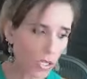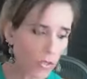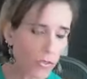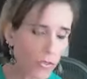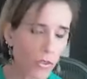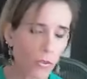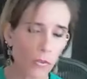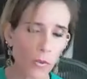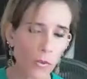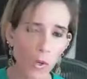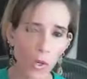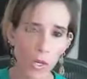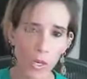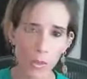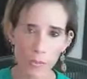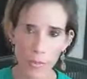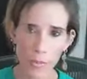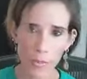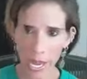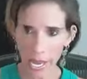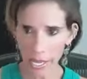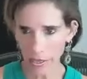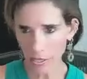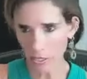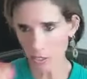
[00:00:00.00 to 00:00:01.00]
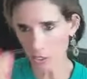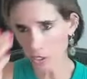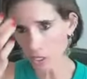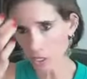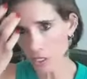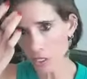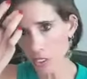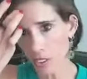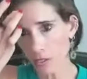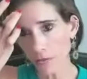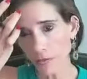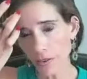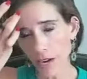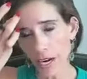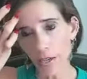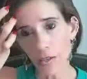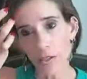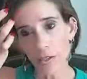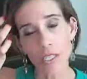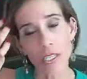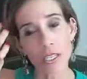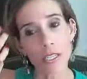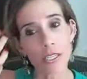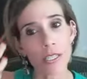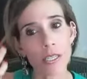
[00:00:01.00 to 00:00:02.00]
of the foreign pathogens, the
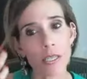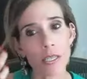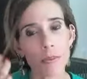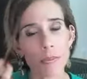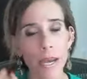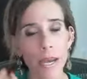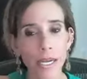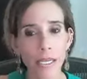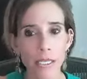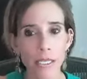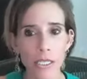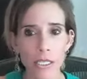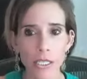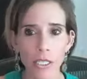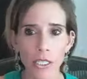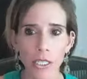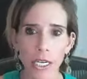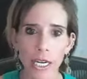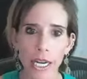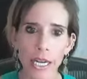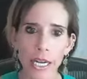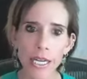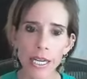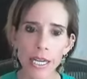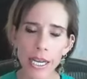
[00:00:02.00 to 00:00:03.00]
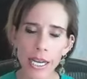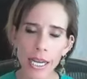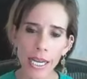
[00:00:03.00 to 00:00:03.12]
viruses and the bacteria